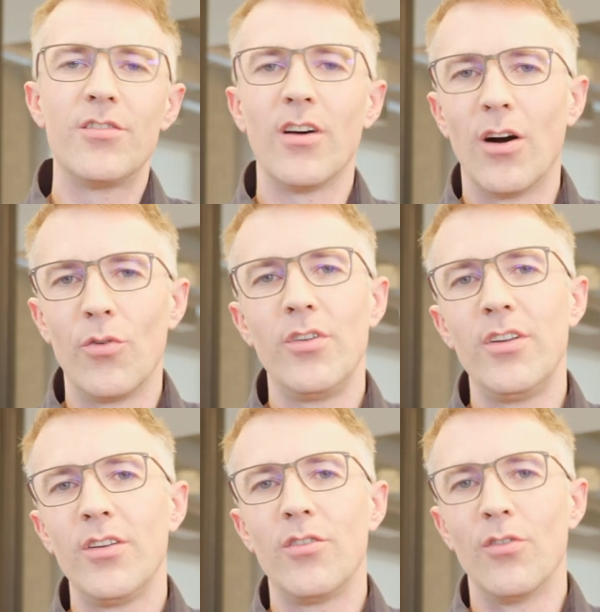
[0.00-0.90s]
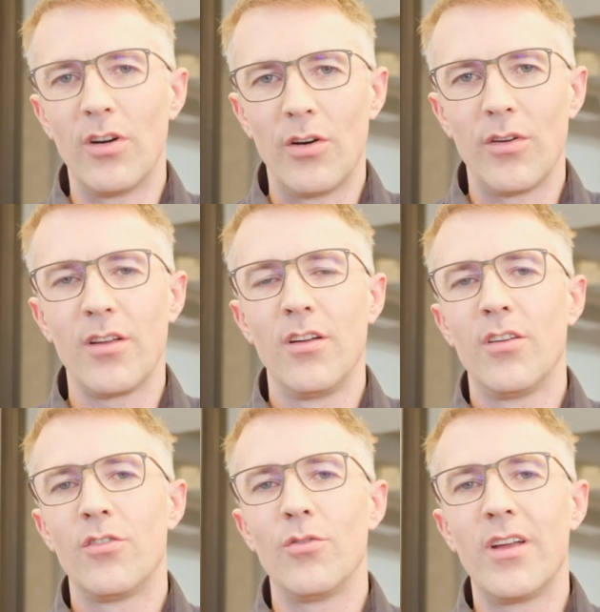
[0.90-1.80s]
only growing
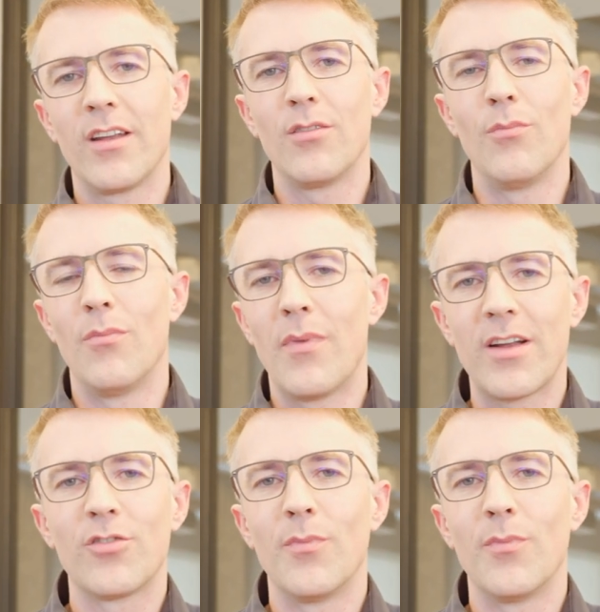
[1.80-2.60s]
to get much,